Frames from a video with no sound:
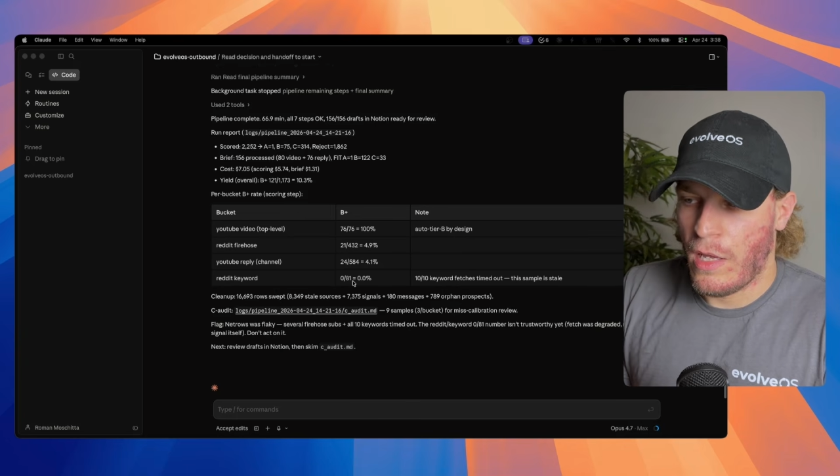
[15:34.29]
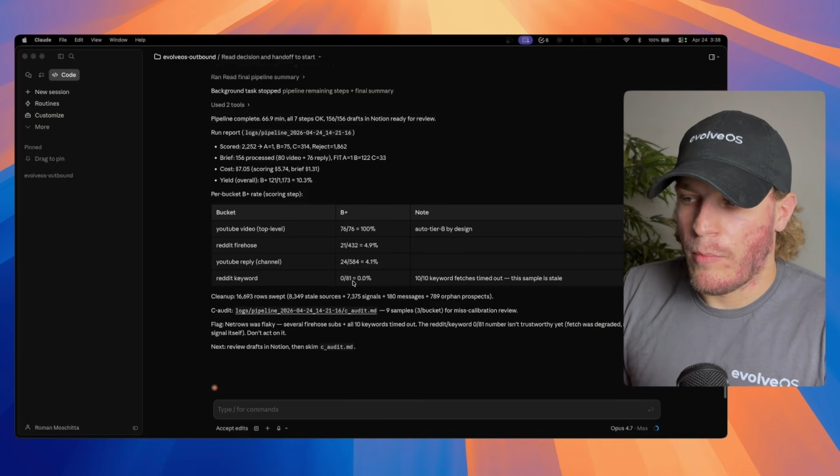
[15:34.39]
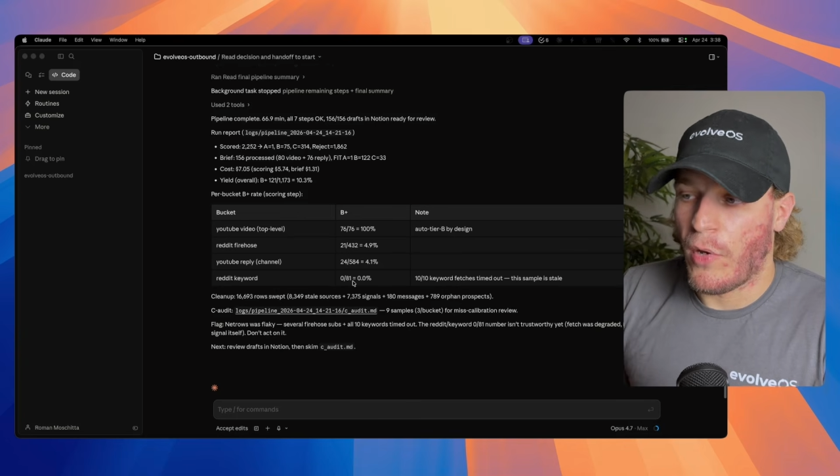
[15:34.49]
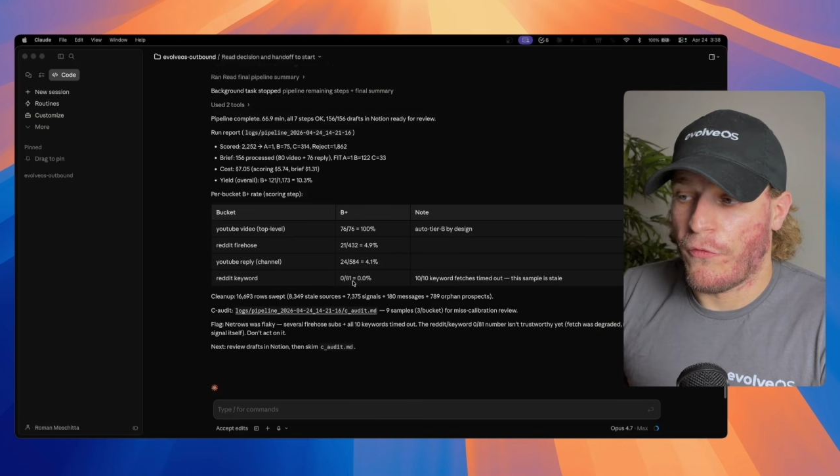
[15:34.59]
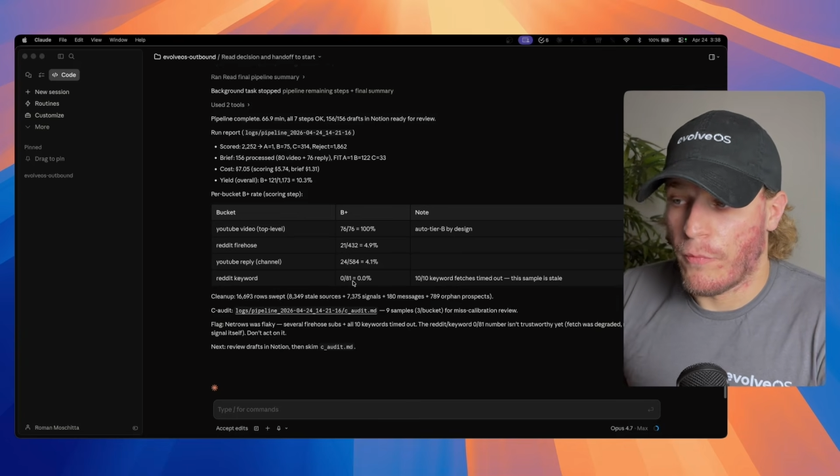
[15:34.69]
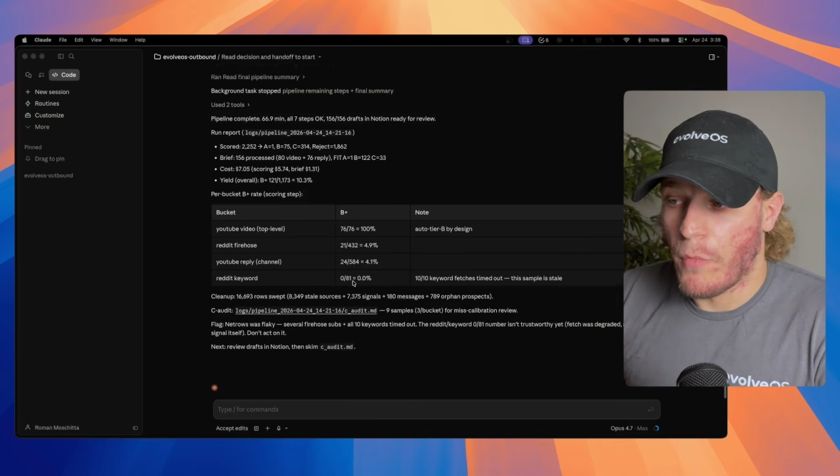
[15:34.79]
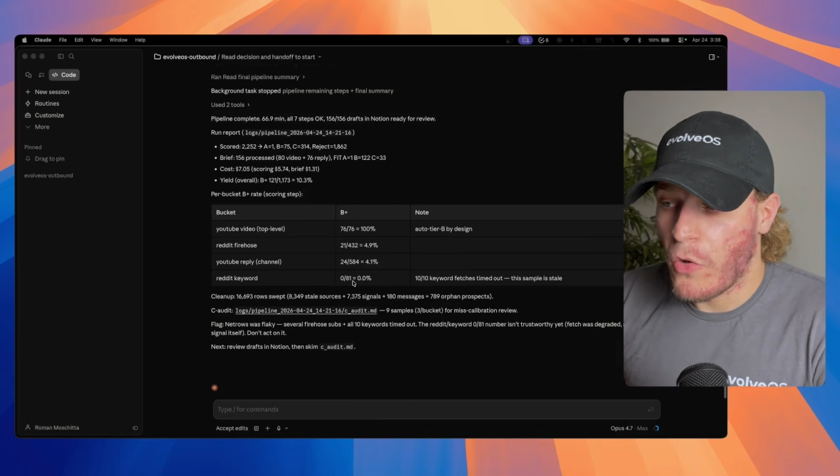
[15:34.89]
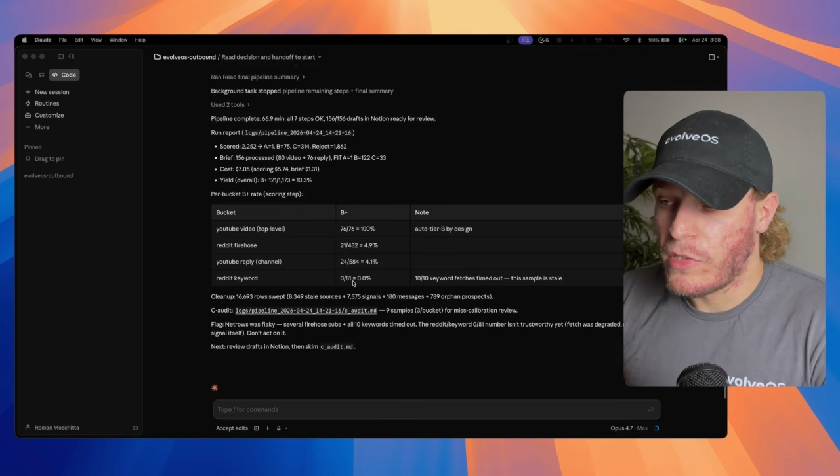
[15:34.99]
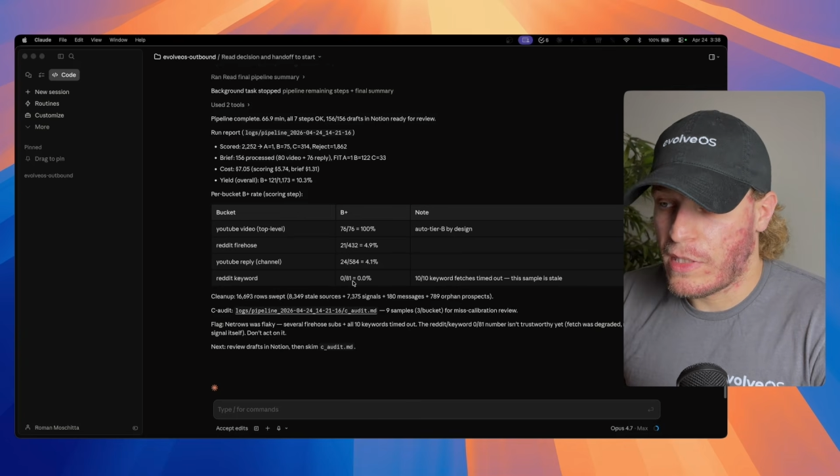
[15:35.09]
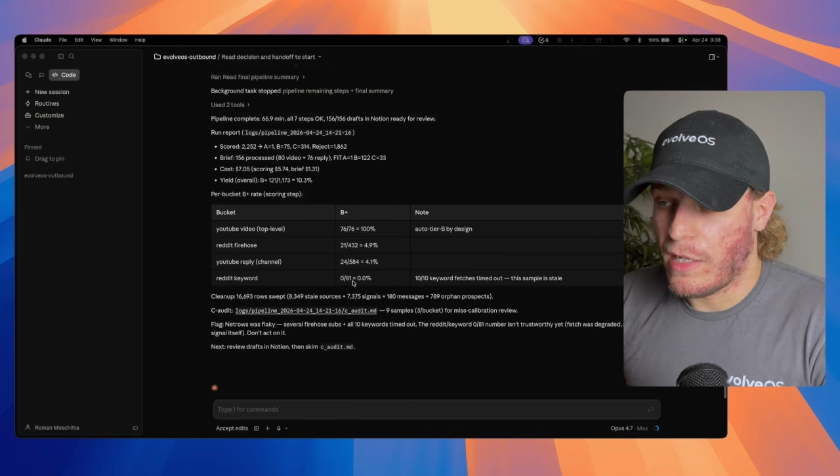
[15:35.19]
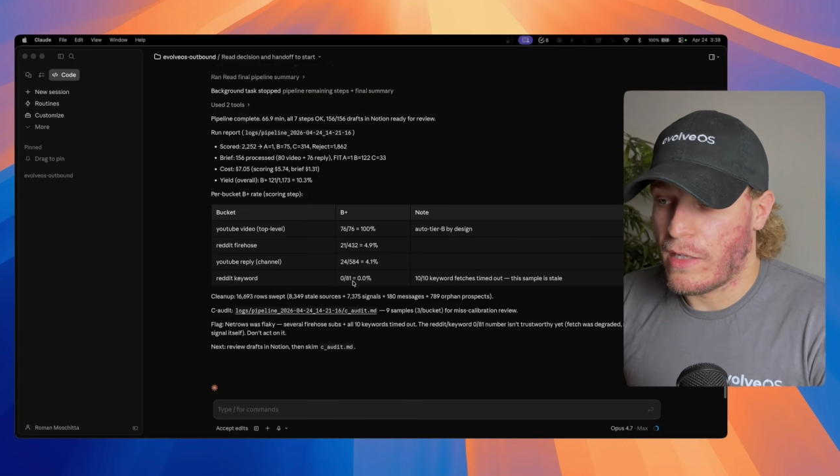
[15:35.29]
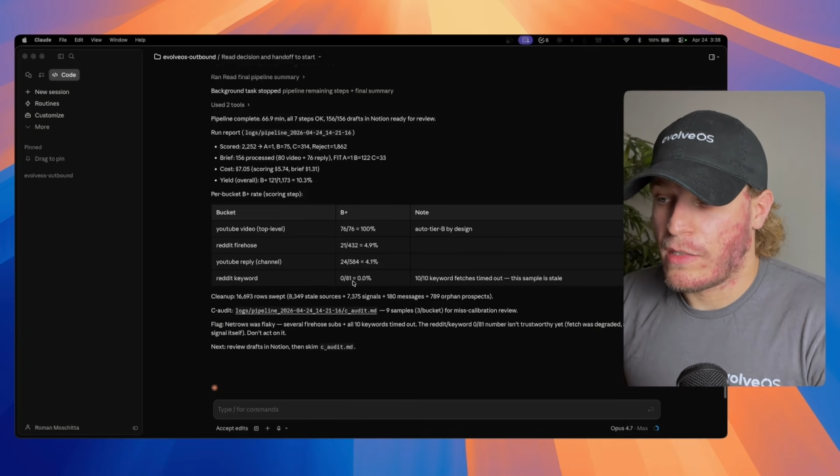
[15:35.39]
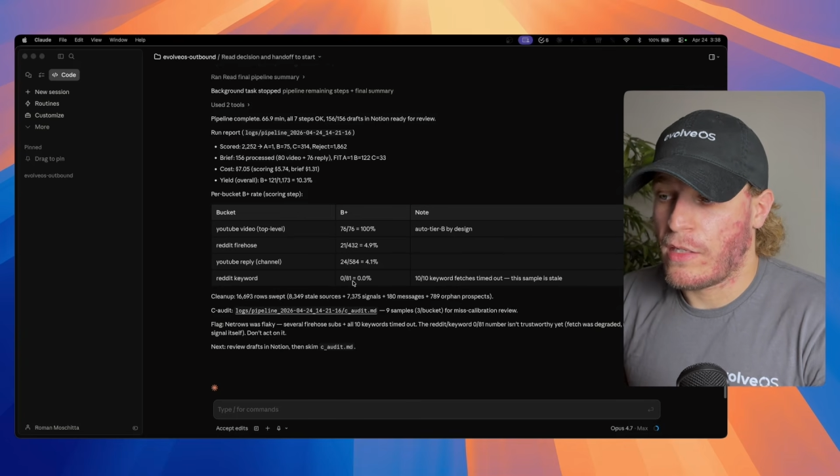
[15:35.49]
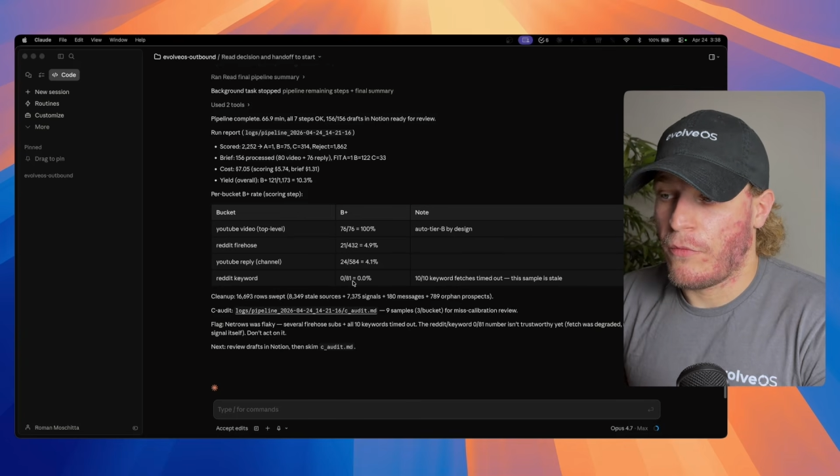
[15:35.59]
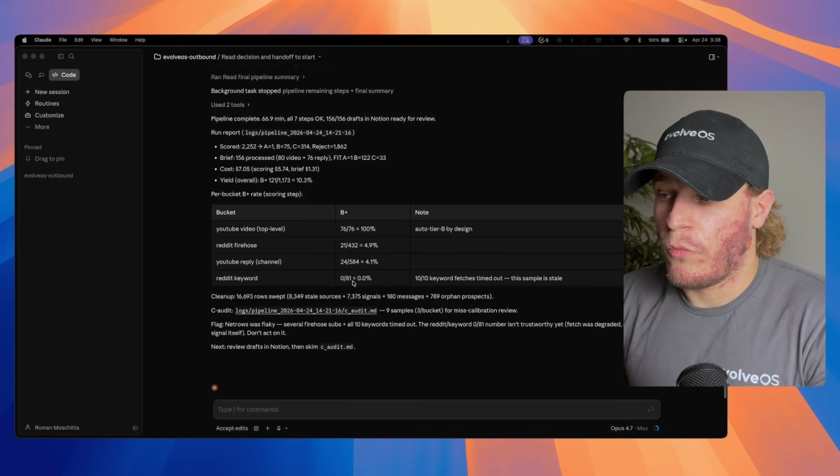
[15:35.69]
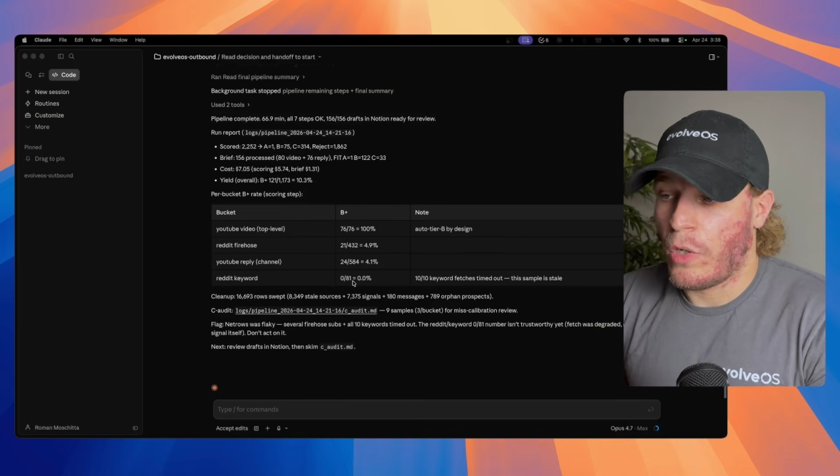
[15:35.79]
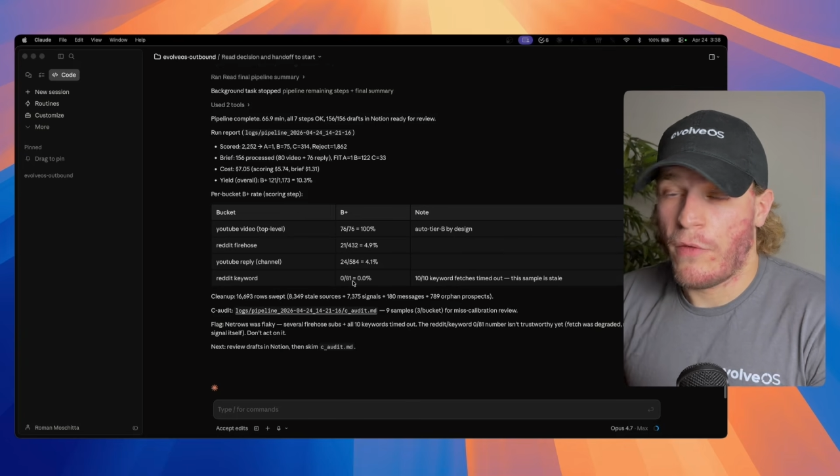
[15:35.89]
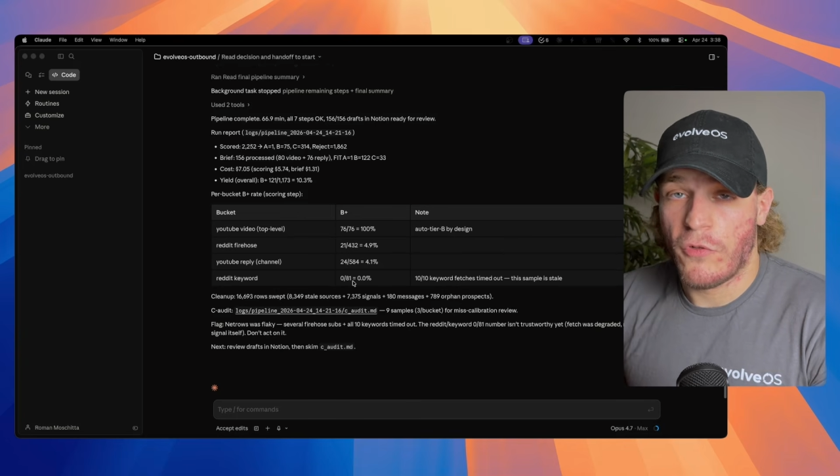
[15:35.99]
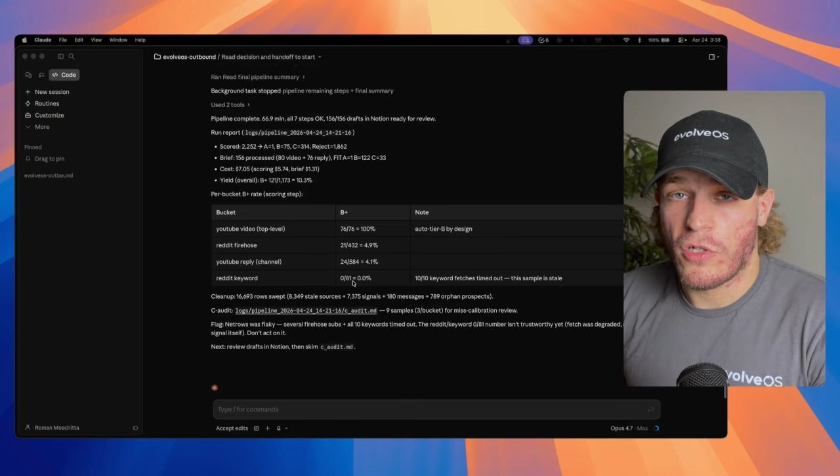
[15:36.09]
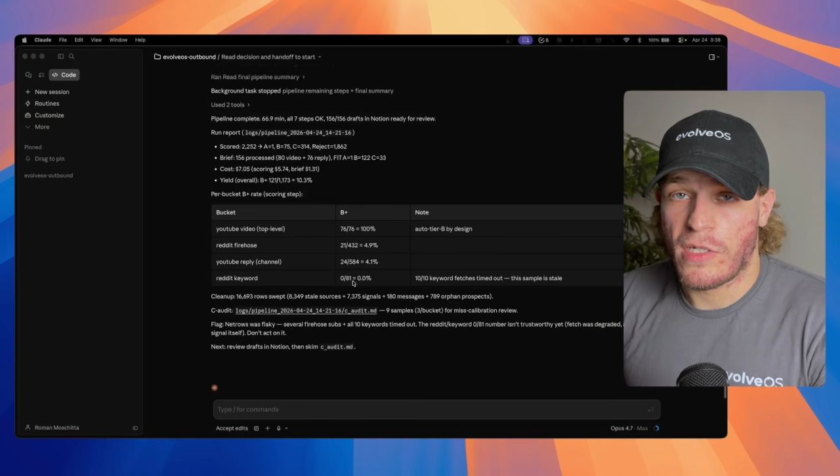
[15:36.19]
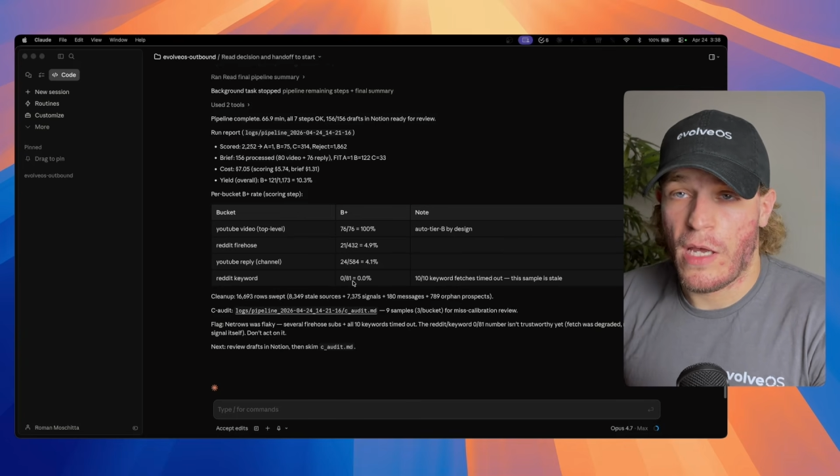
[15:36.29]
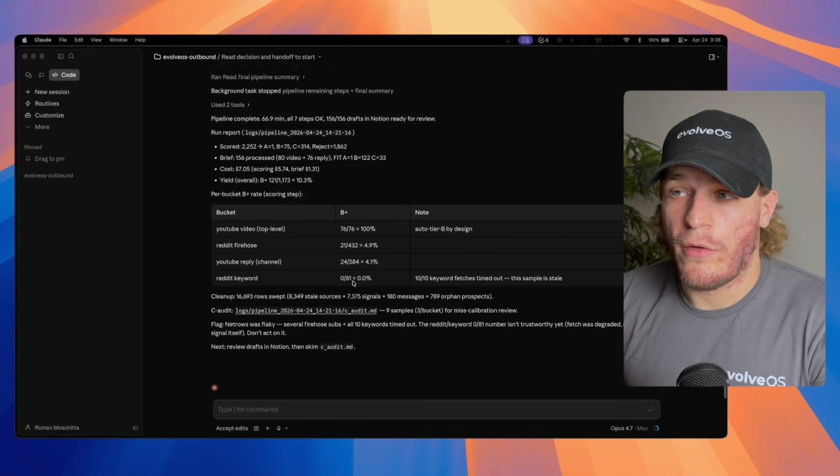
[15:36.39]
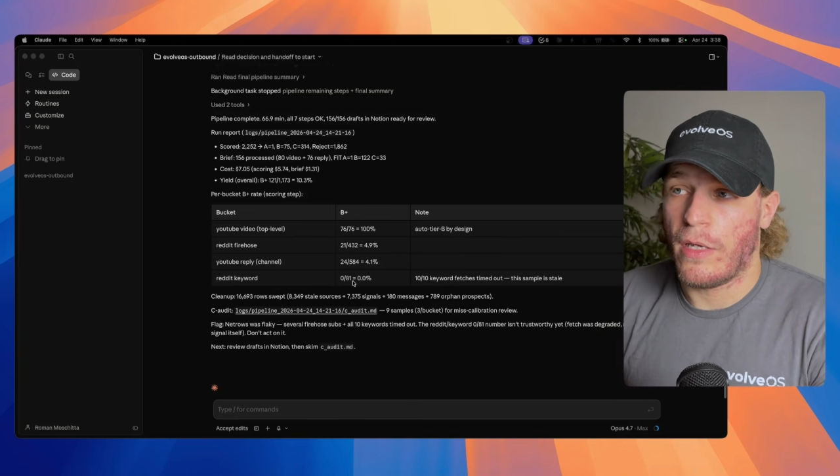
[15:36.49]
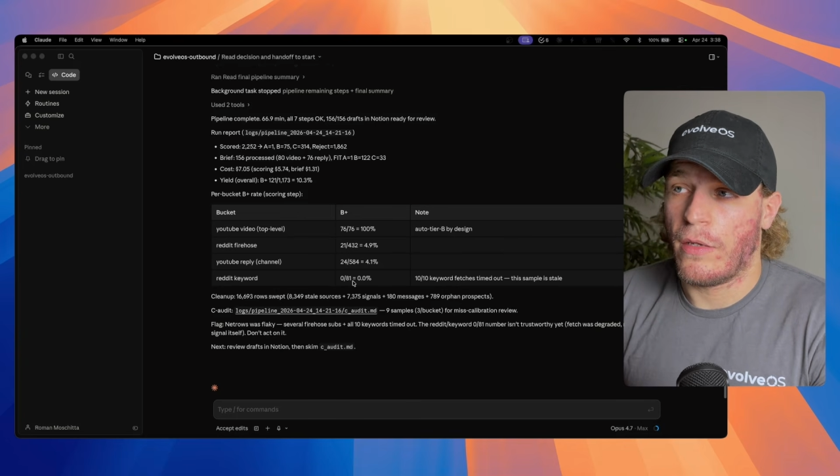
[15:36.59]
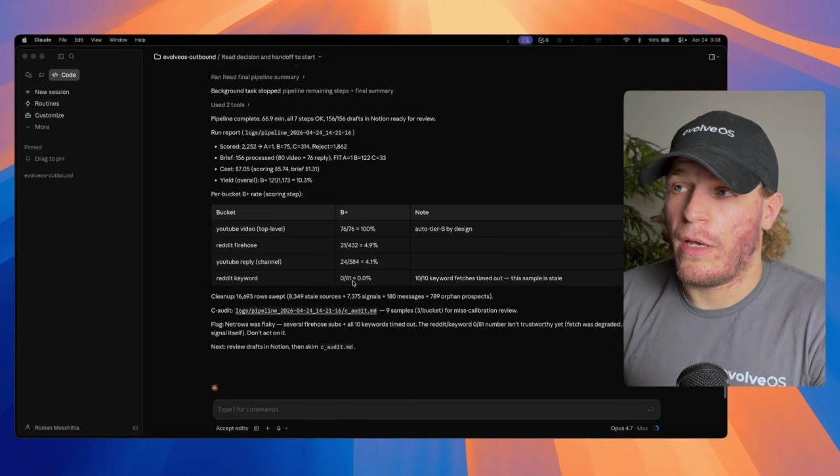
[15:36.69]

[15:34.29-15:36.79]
But for most things, whatever you're selling,